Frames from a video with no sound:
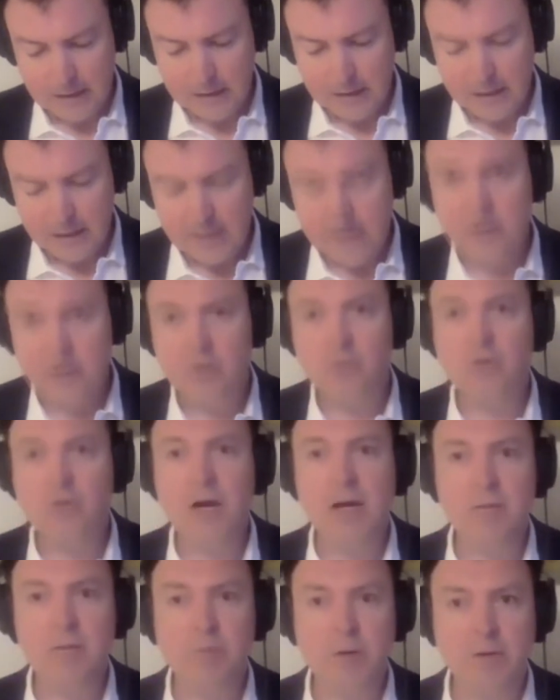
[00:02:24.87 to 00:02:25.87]
It's a
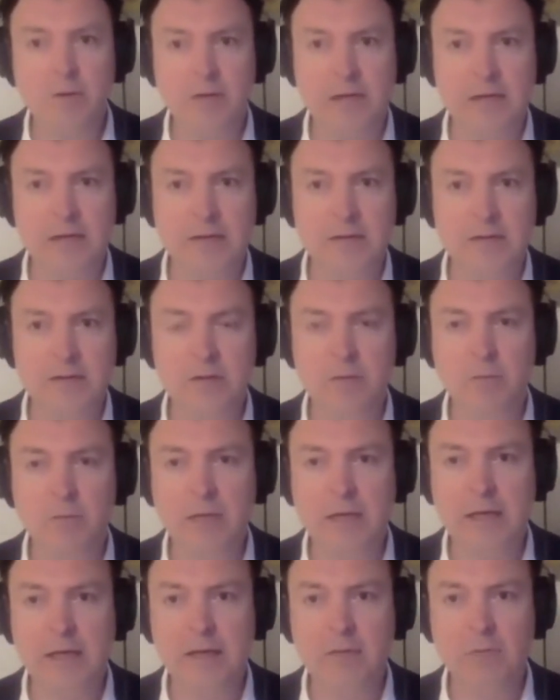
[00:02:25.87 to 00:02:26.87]
great privilege to
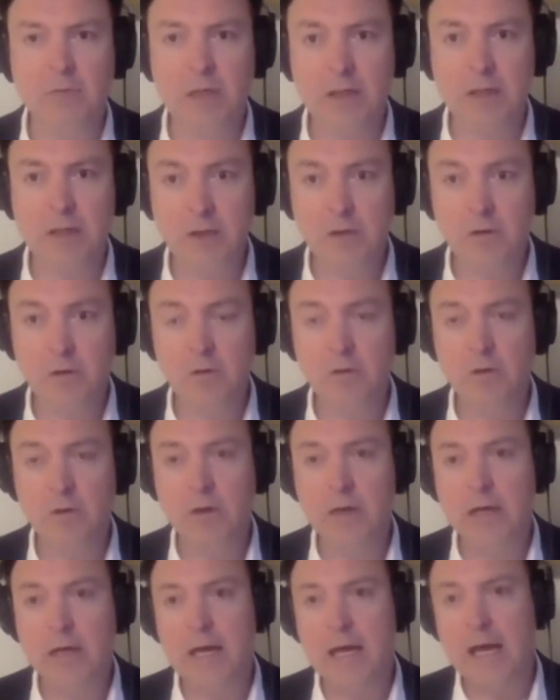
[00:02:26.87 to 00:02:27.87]
be with you
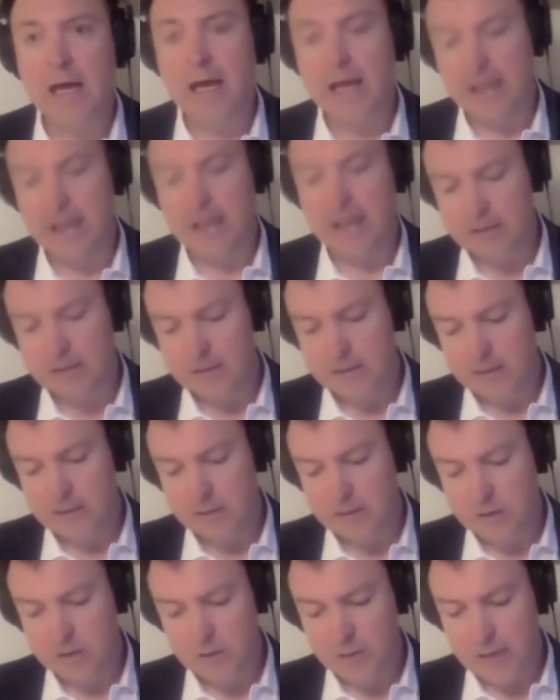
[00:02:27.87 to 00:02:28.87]
and
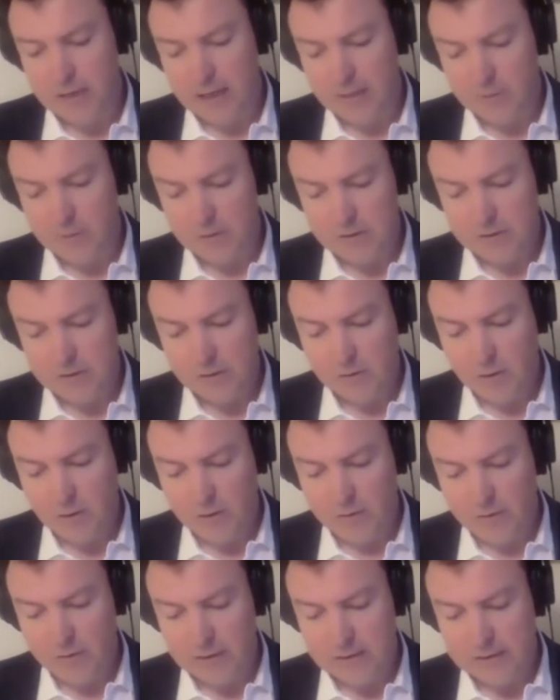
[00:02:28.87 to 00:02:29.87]
to be able to
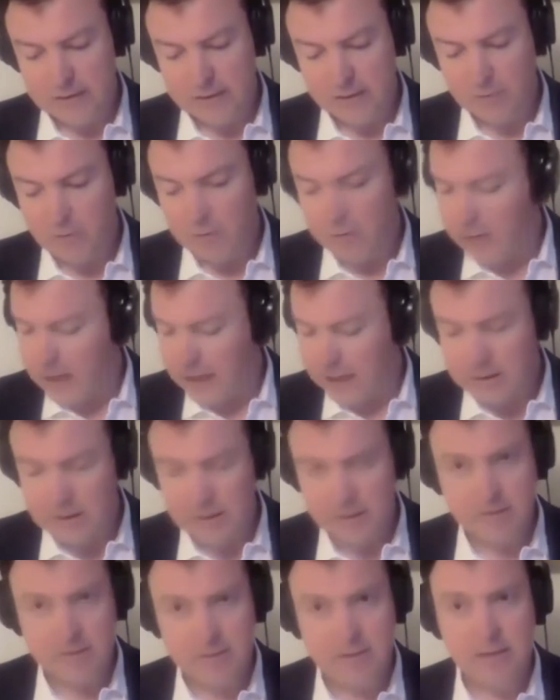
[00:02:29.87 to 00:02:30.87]
offer some
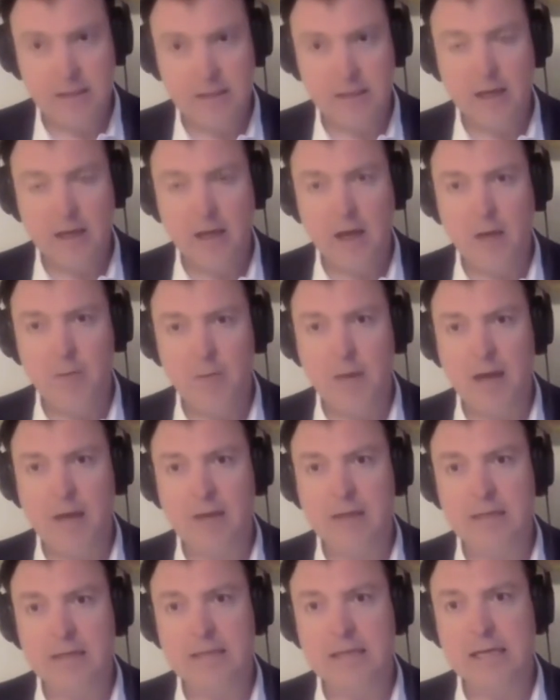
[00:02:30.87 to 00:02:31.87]
reflections
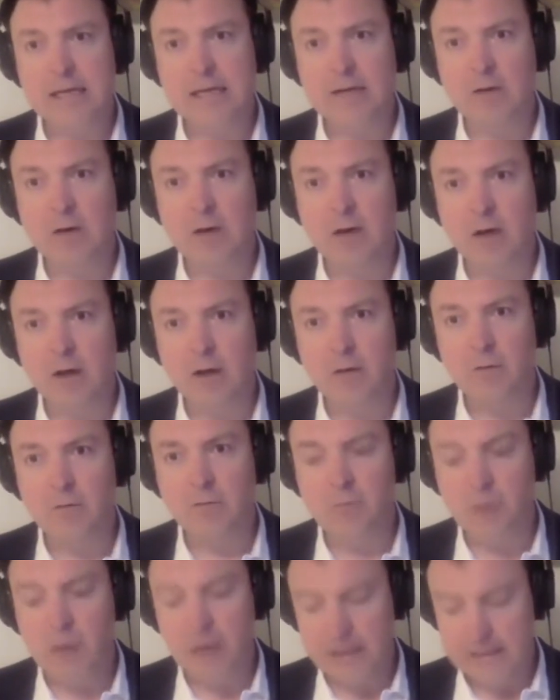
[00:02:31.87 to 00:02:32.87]
about this era of
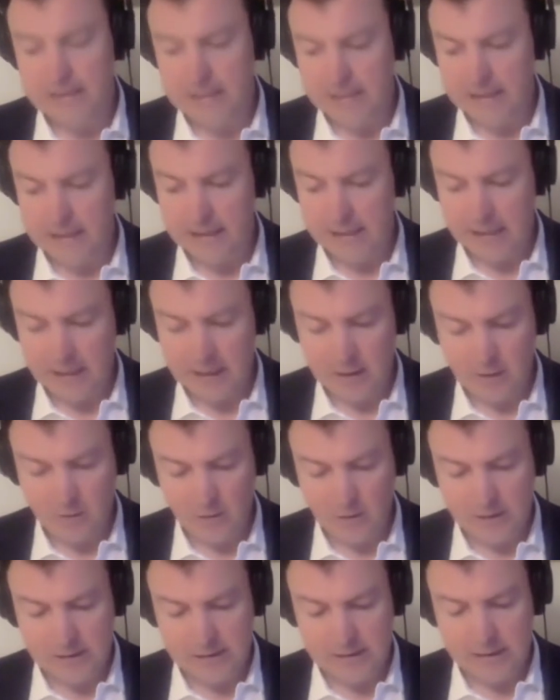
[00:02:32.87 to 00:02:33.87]
rising
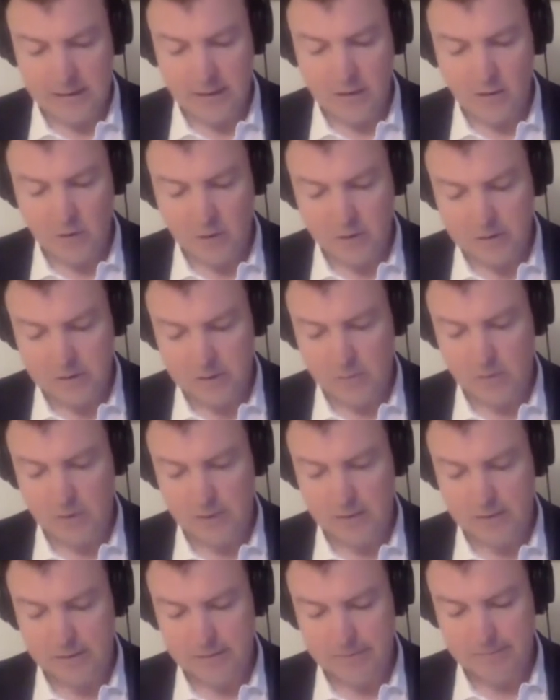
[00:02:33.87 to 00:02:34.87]
inequality across the
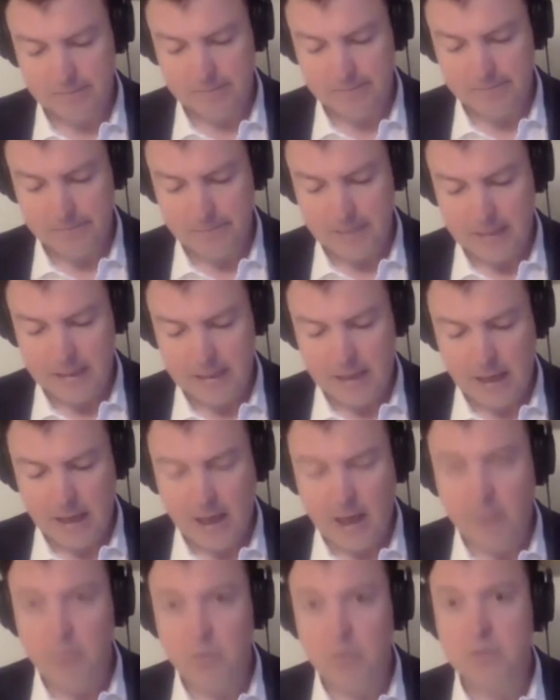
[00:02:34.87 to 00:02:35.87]
world.
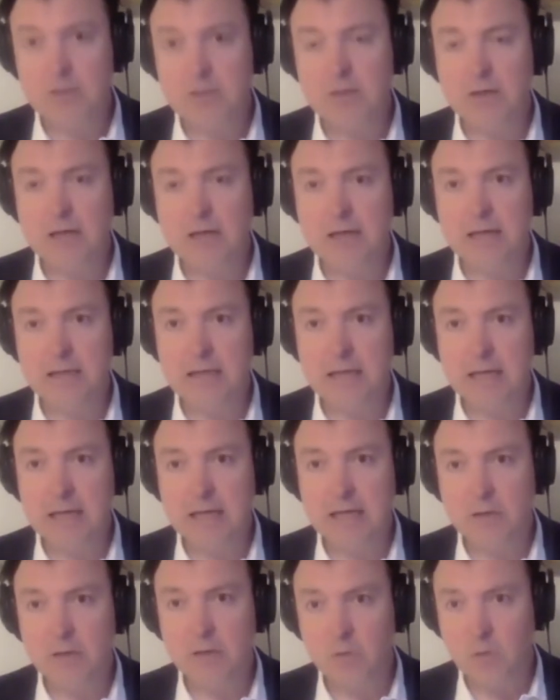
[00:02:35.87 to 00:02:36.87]
And I'm also keen to hear
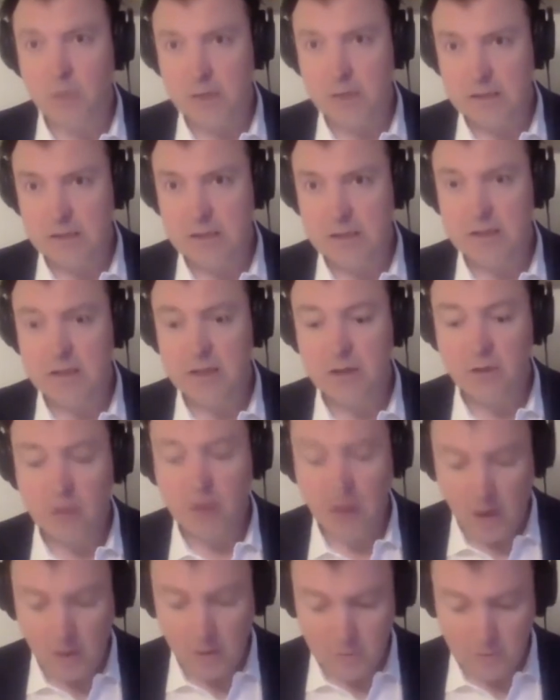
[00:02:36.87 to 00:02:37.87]
your questions and
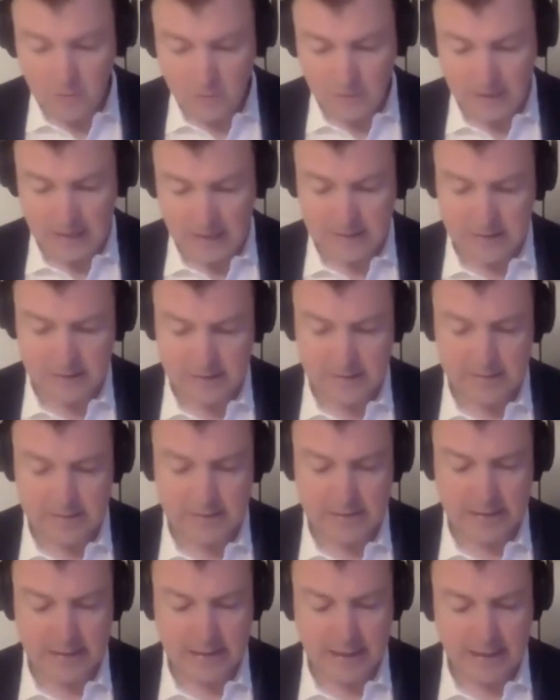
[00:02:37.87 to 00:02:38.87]
your own reflections
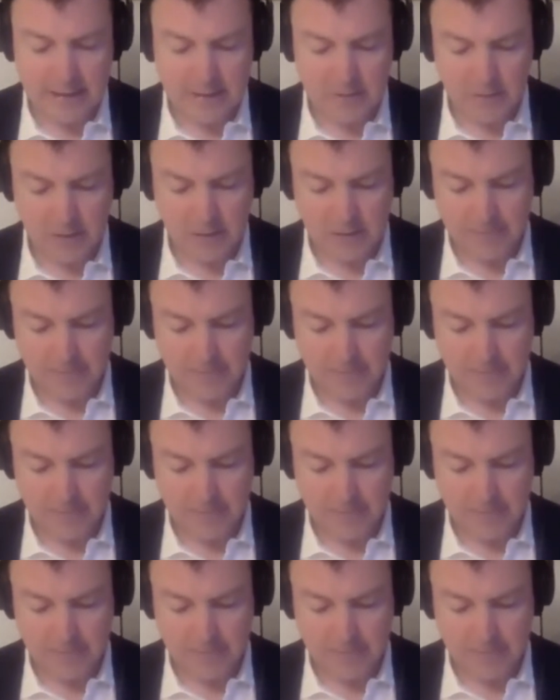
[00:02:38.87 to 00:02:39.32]
today as well.